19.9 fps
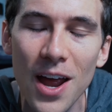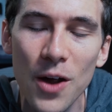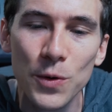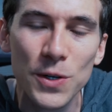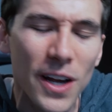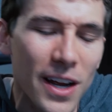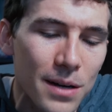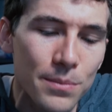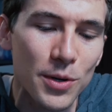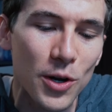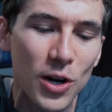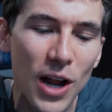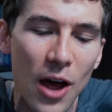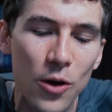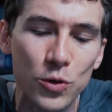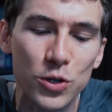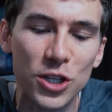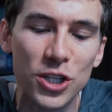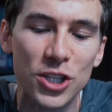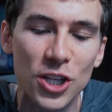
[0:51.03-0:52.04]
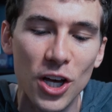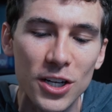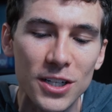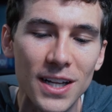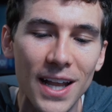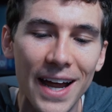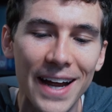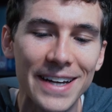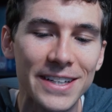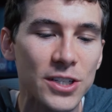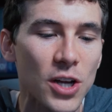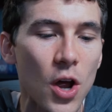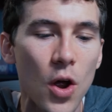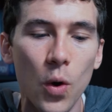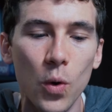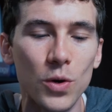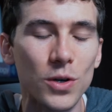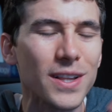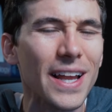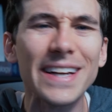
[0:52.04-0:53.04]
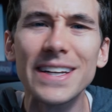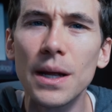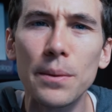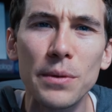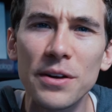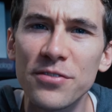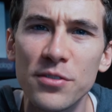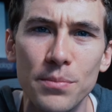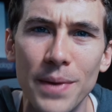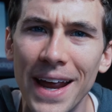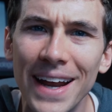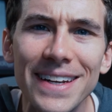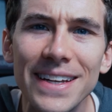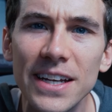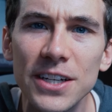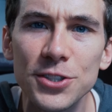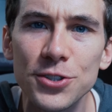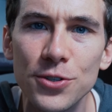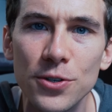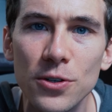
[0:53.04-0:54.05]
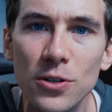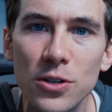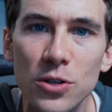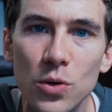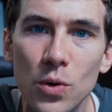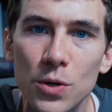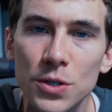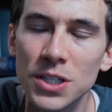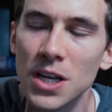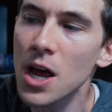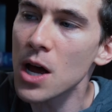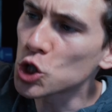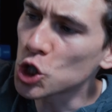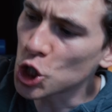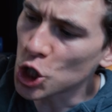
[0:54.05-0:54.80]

we're talking about how sunlight or light coming from any external source